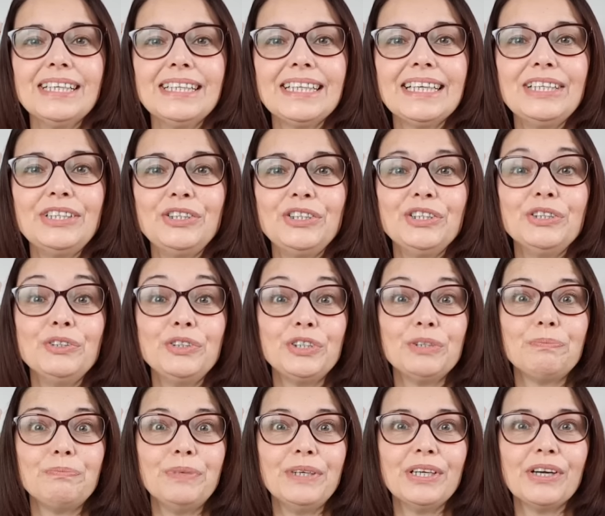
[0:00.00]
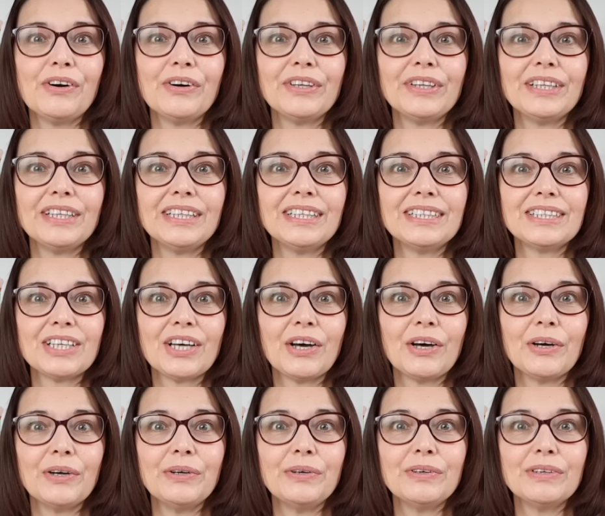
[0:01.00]
you should be on the
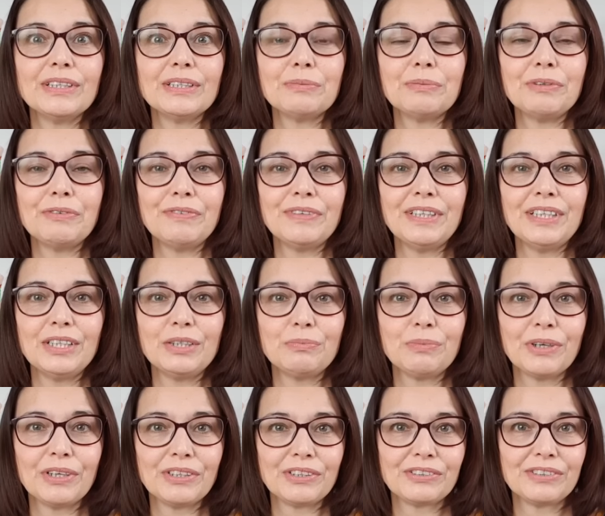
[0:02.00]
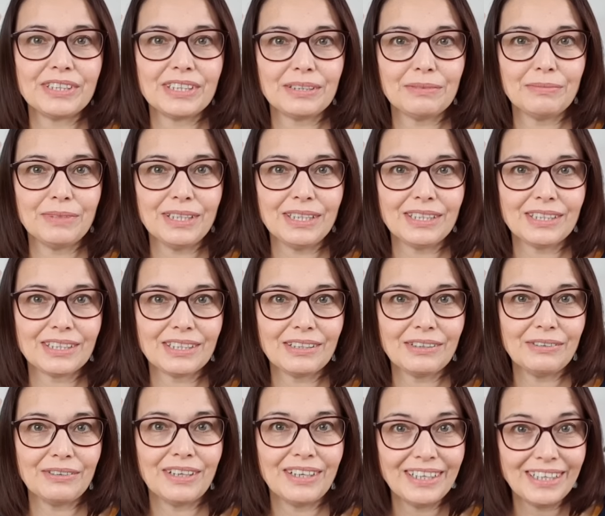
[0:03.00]
toe to be finished by Christmas.
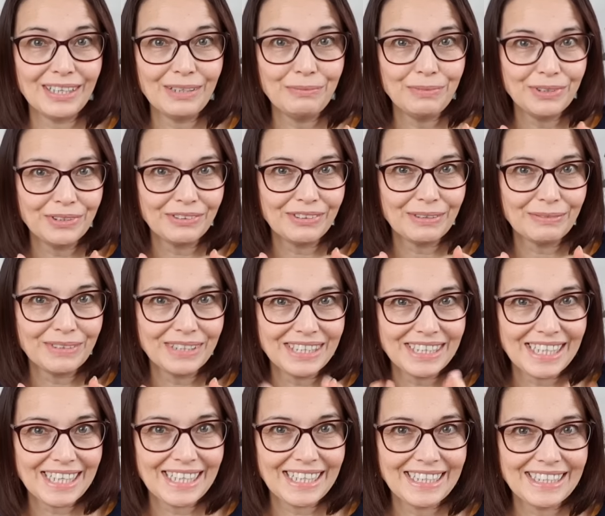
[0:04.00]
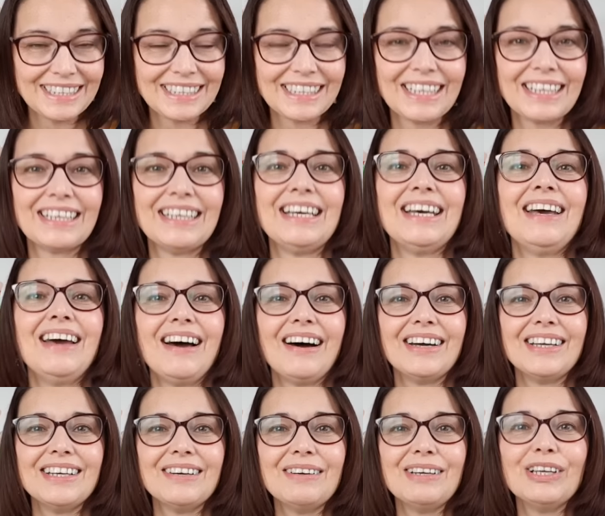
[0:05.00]
So I hope you're up to date. I
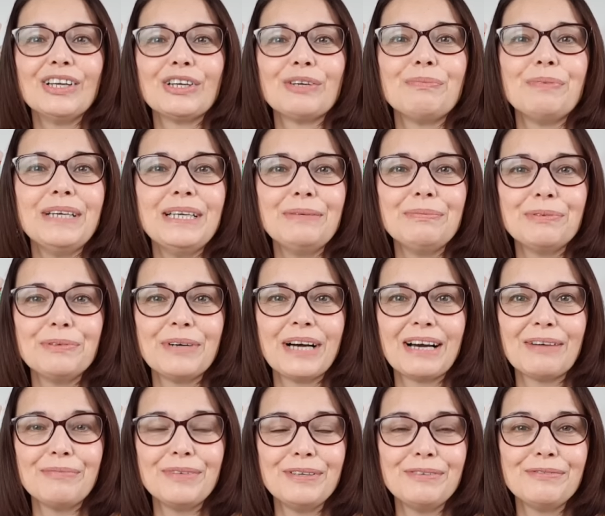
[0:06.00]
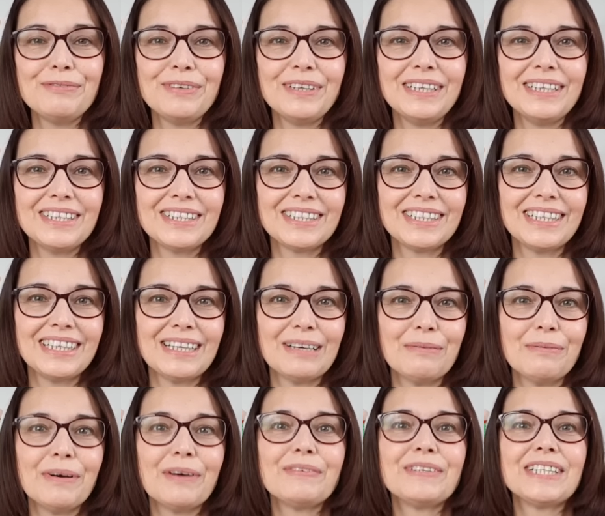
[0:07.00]
know a lot of people have been finishing
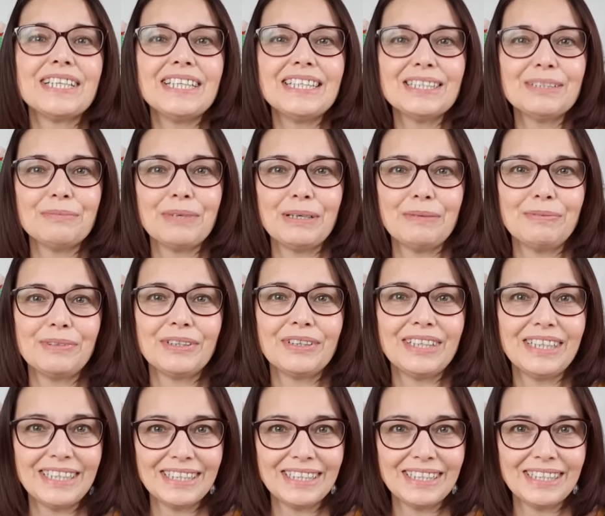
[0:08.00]
them. I've seen some people on